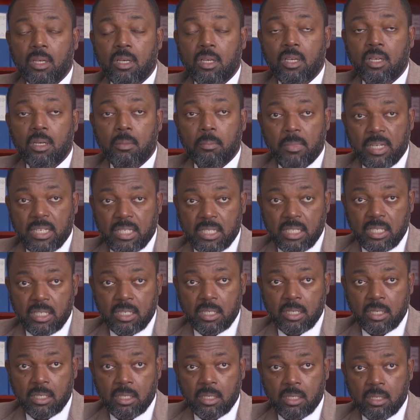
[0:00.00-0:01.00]
committee
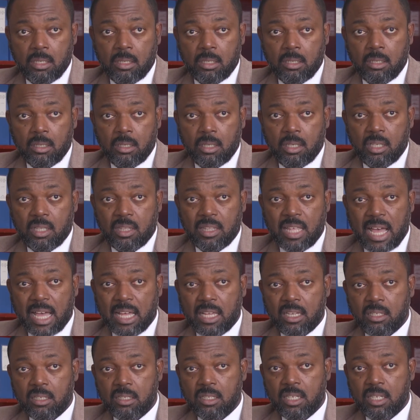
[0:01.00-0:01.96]
that